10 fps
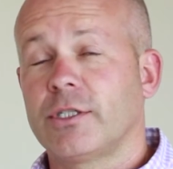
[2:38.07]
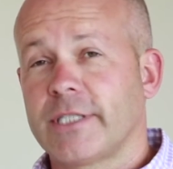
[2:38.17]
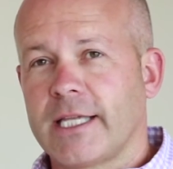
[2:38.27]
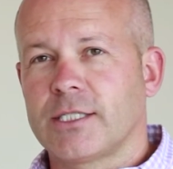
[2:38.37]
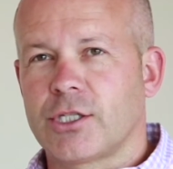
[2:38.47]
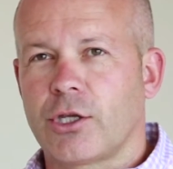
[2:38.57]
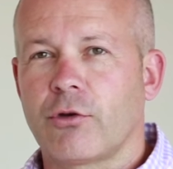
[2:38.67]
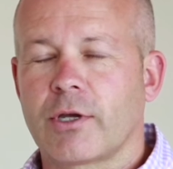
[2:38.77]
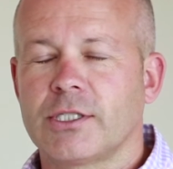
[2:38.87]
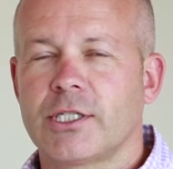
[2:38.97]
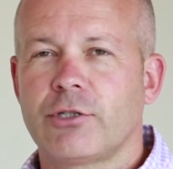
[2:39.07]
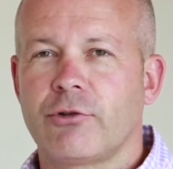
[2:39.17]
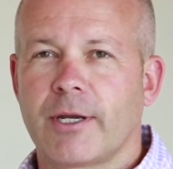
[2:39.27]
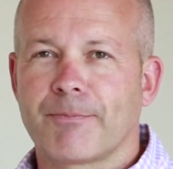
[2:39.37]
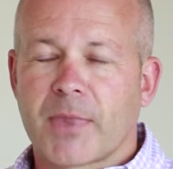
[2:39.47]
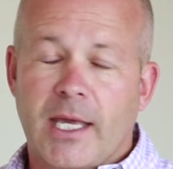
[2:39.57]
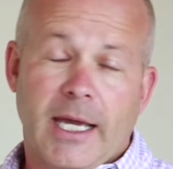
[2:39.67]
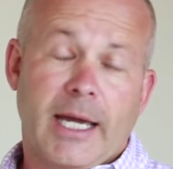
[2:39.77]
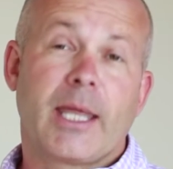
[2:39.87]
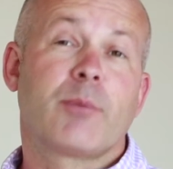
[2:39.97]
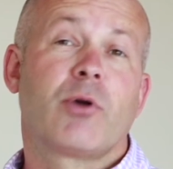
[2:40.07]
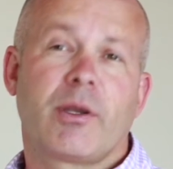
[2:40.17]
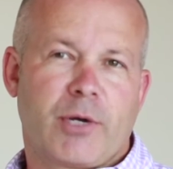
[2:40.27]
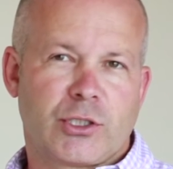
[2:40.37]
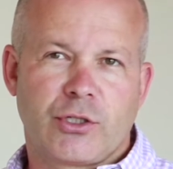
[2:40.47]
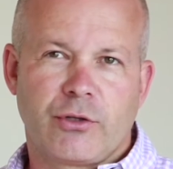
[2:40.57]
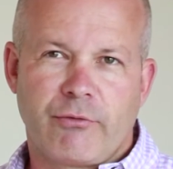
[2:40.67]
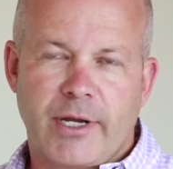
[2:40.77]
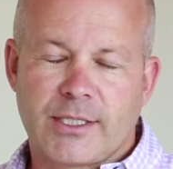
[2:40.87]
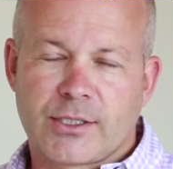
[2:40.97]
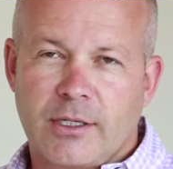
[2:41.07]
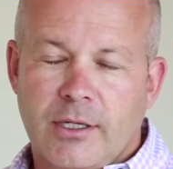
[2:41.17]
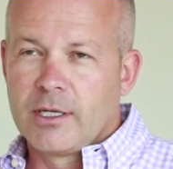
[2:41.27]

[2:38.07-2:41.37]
the dates that you're considering, and they pretty much do the rest.